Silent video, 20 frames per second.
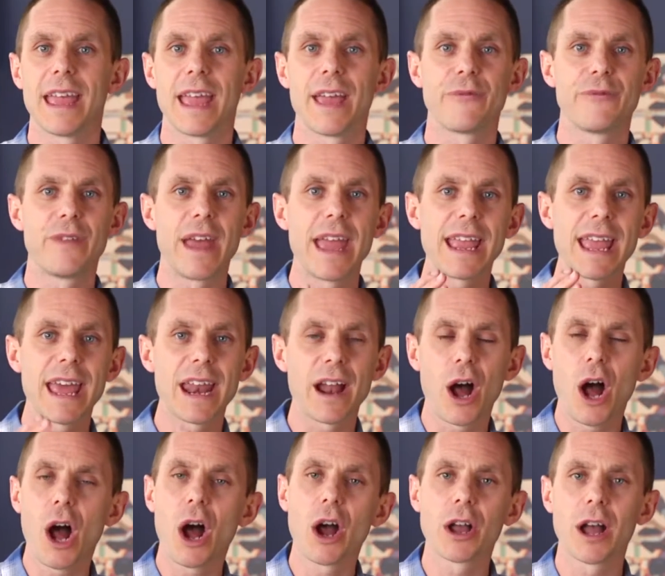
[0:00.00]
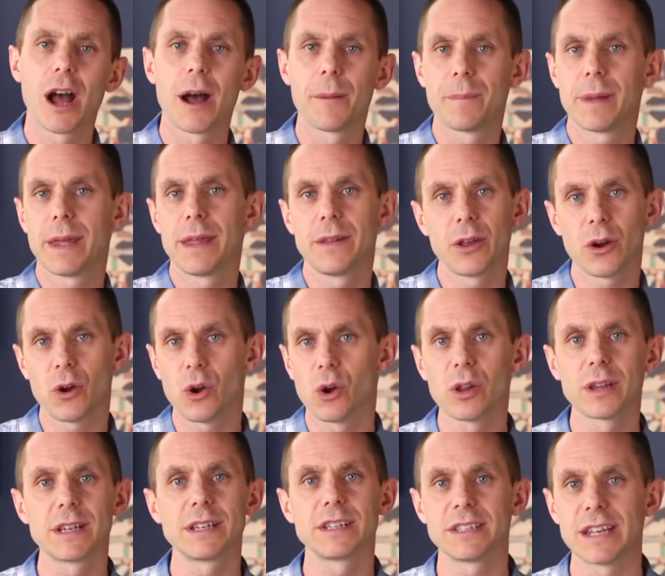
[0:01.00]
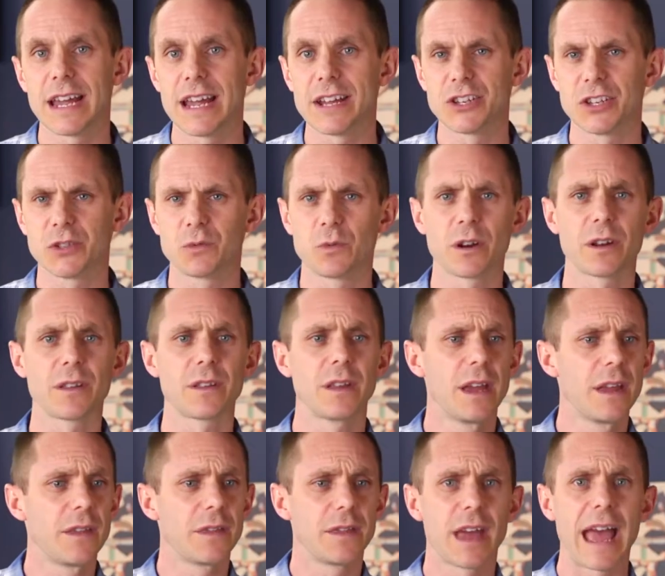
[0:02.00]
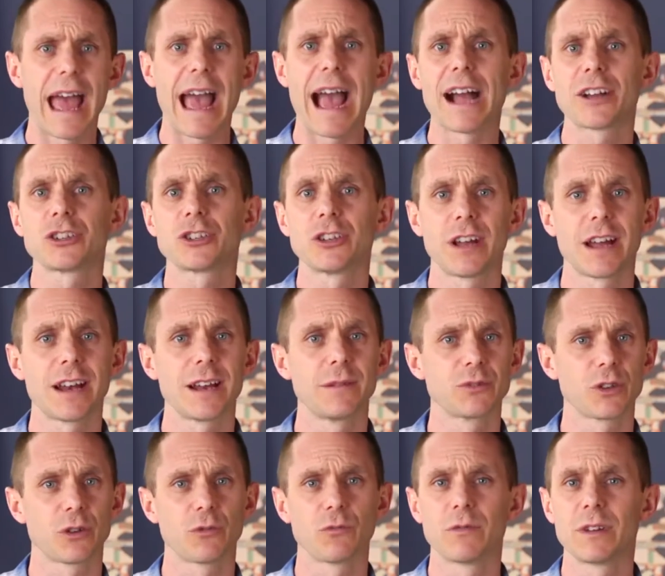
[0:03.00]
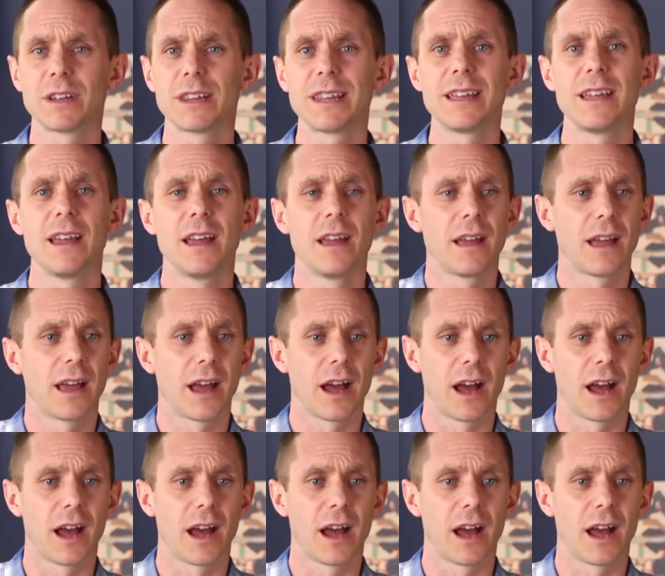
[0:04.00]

If they get hung up in the early stages where the action items are really